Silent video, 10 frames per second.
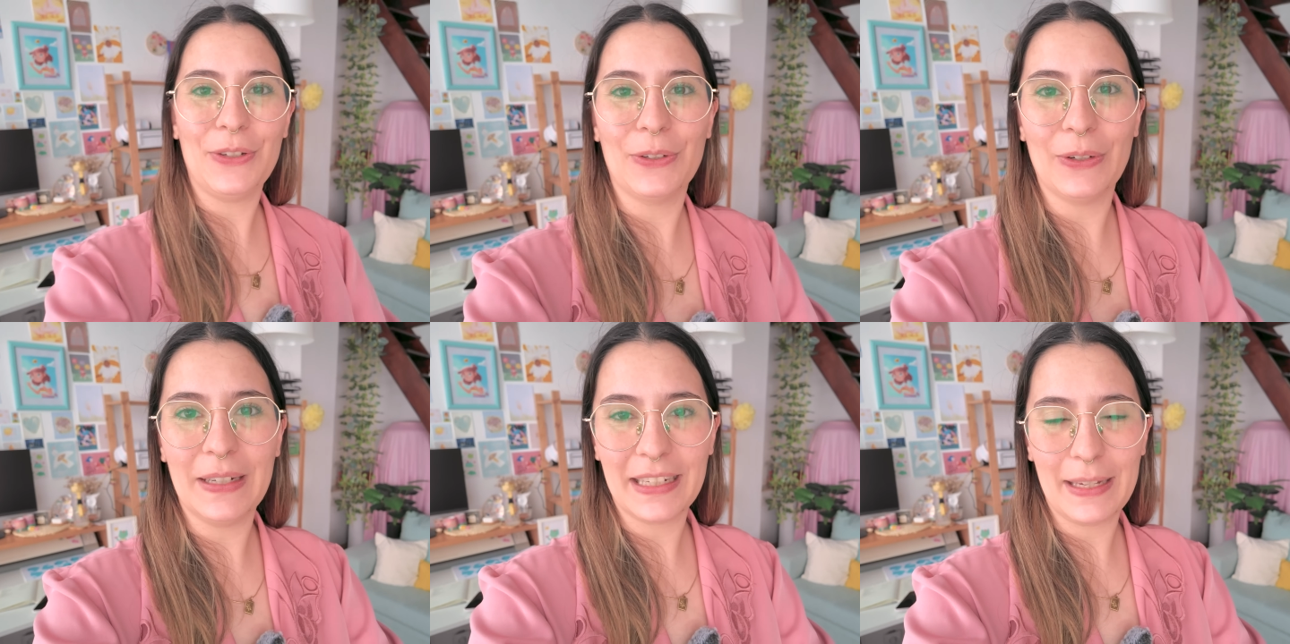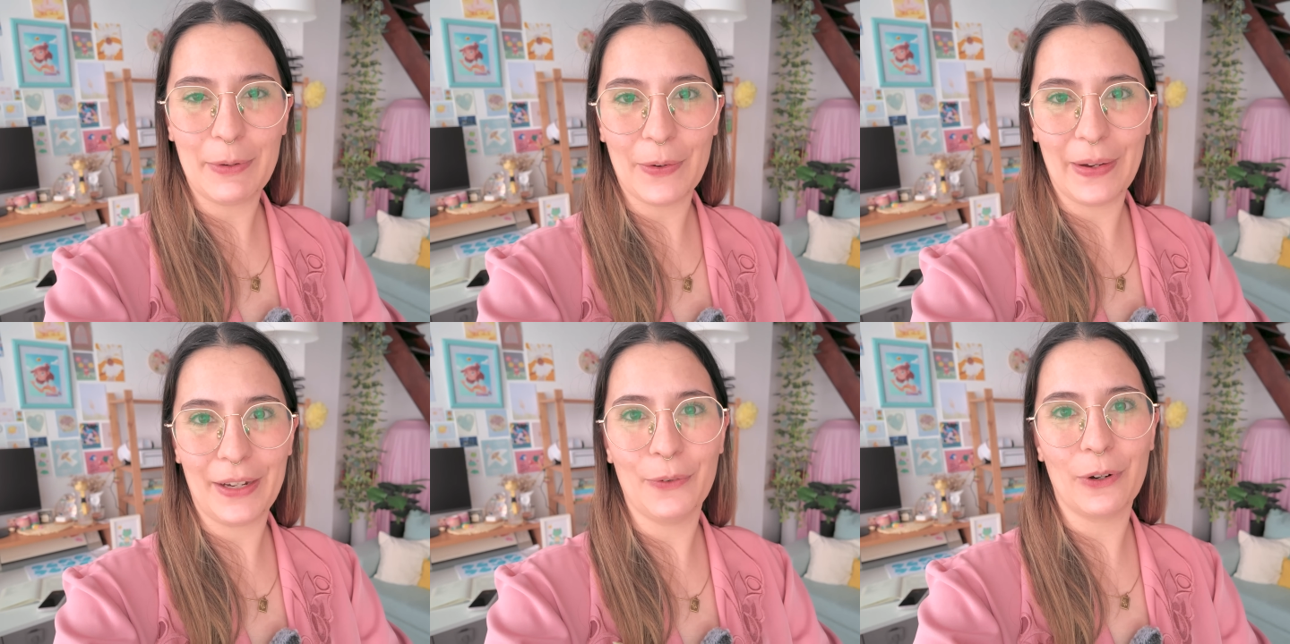to keep
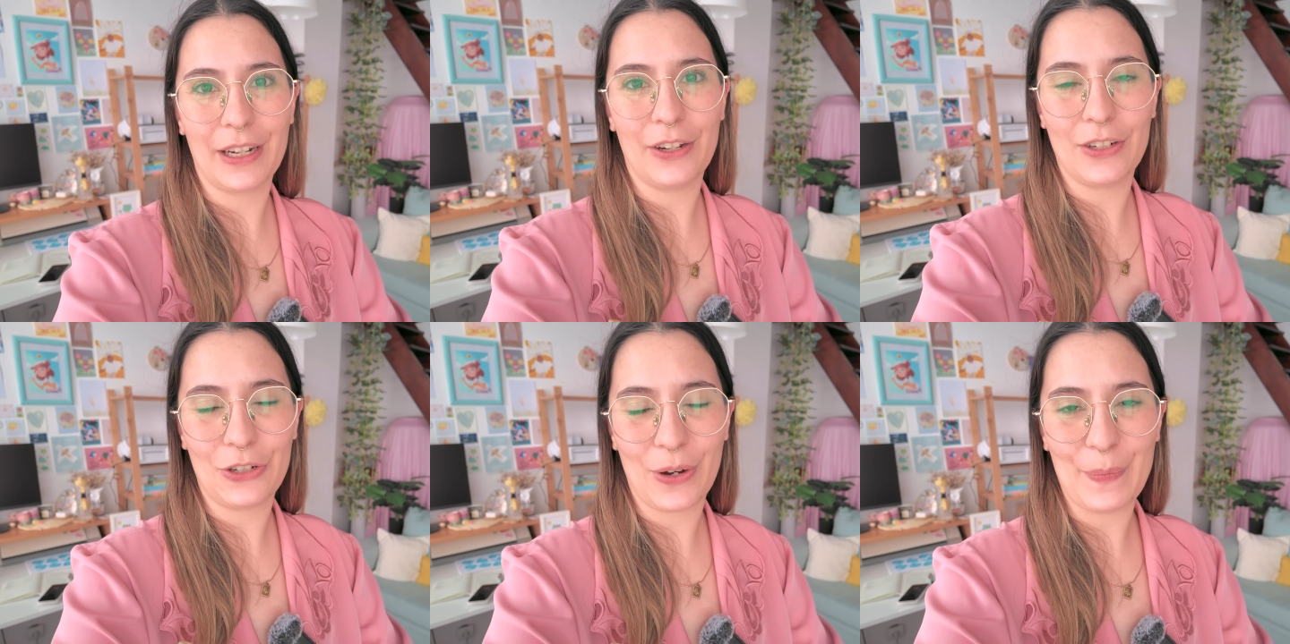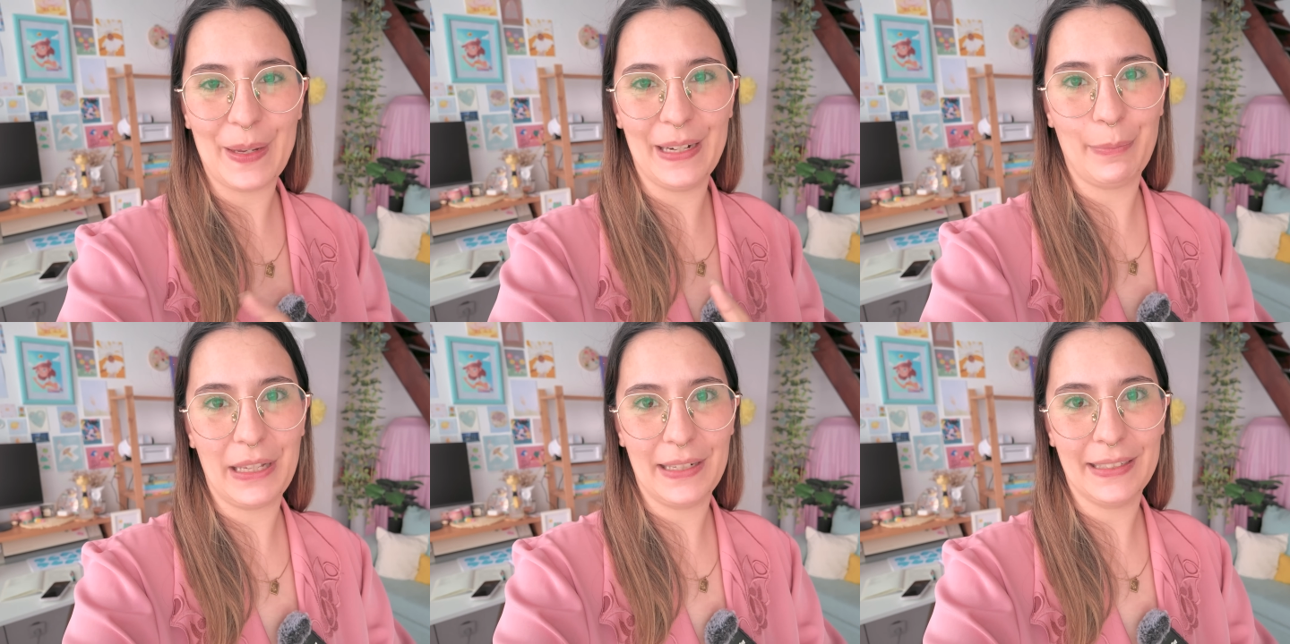going, working on the shop and
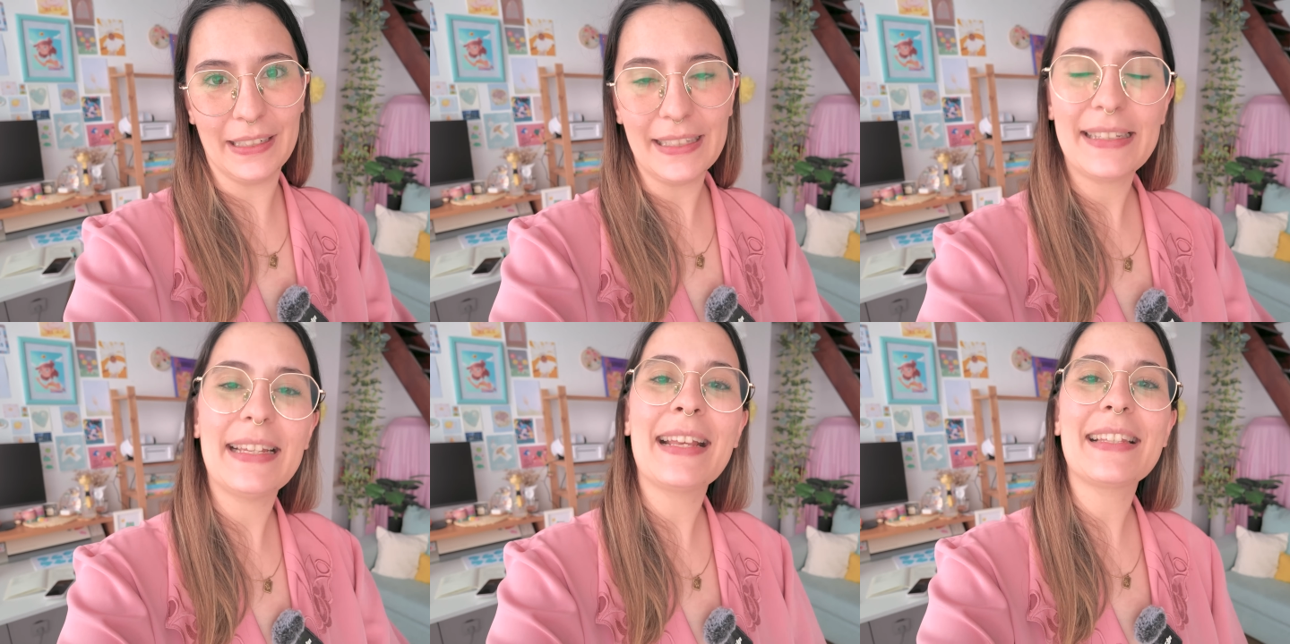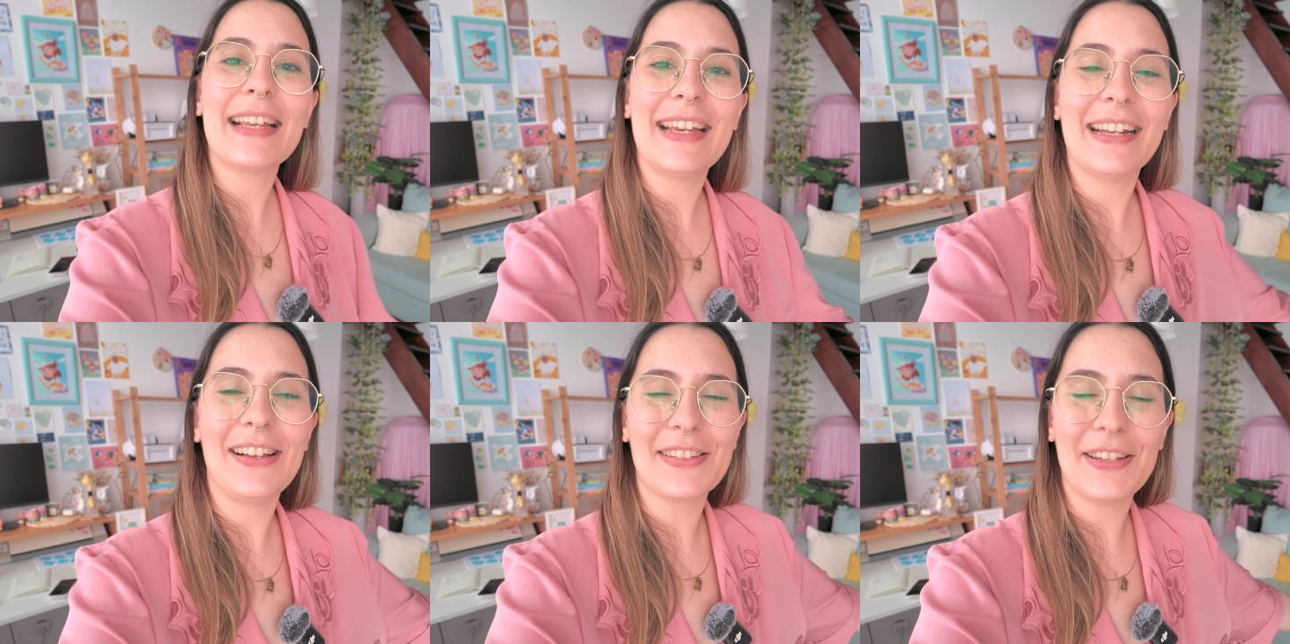updating the listings,
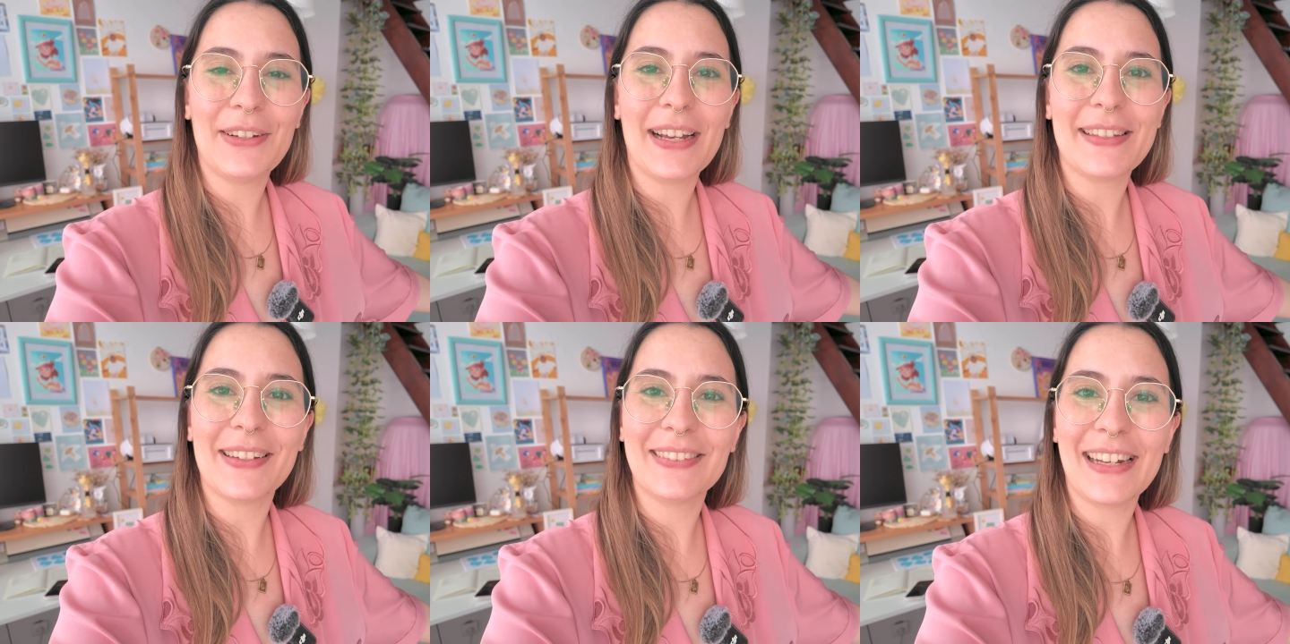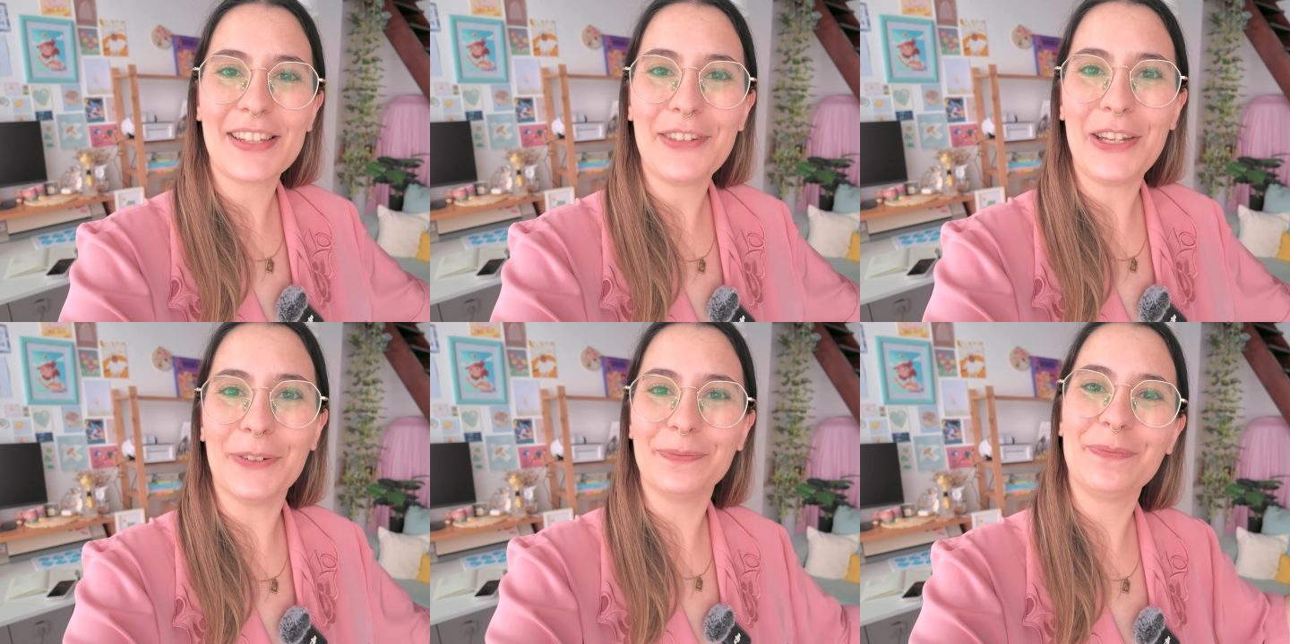and I'll see you guys on the next
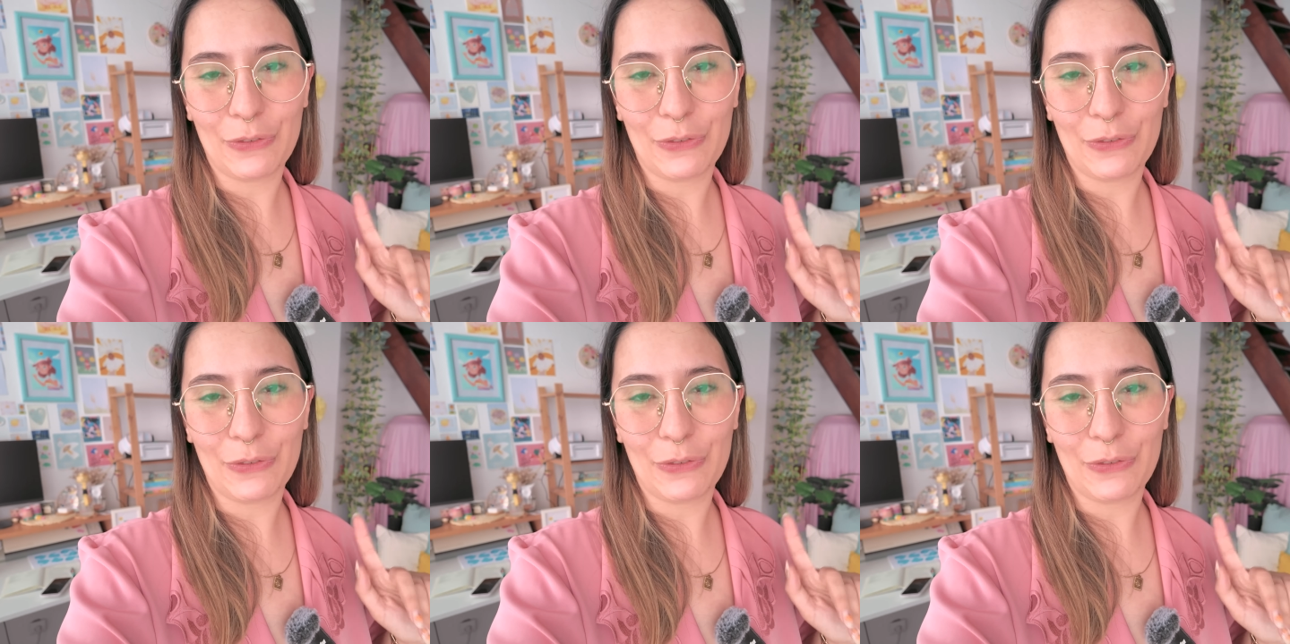video.